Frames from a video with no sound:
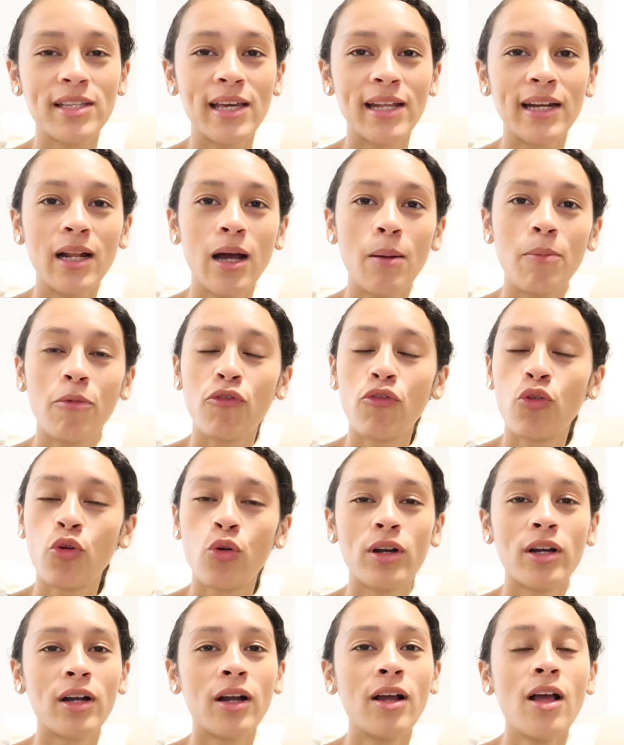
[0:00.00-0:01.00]
set it up
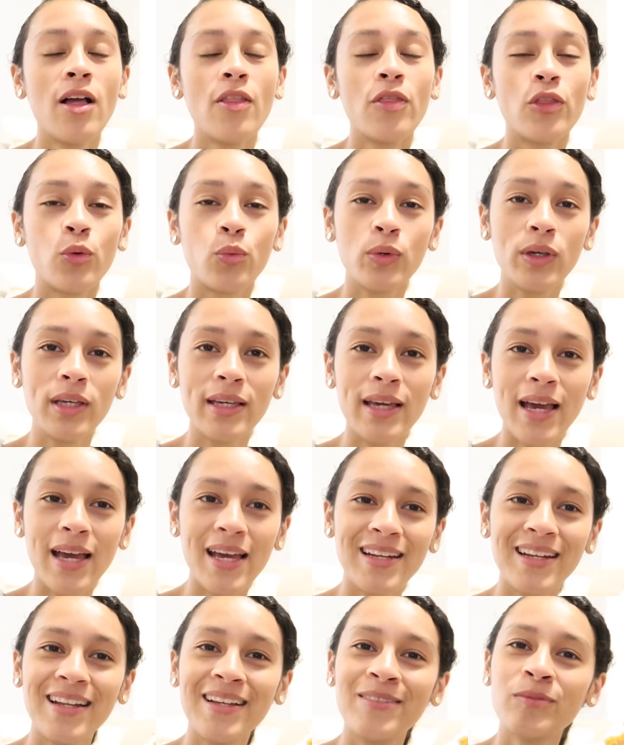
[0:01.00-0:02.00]
for the
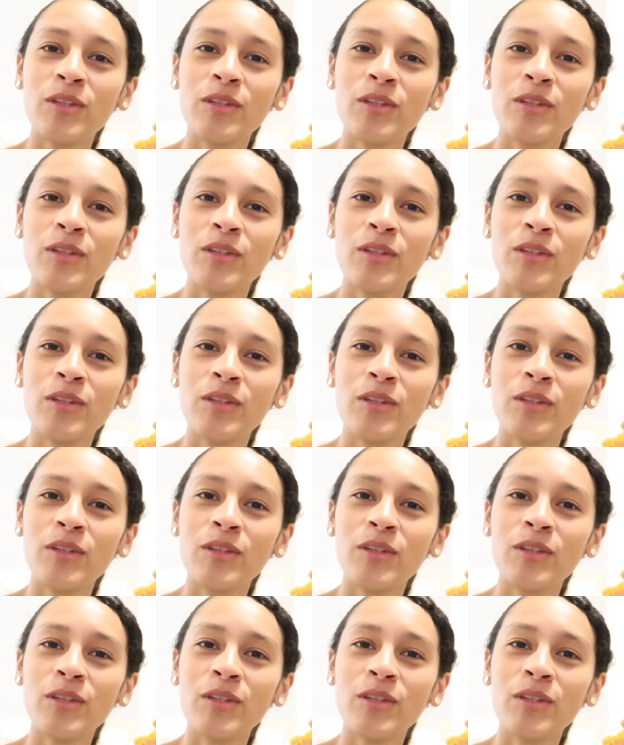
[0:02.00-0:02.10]
weekend.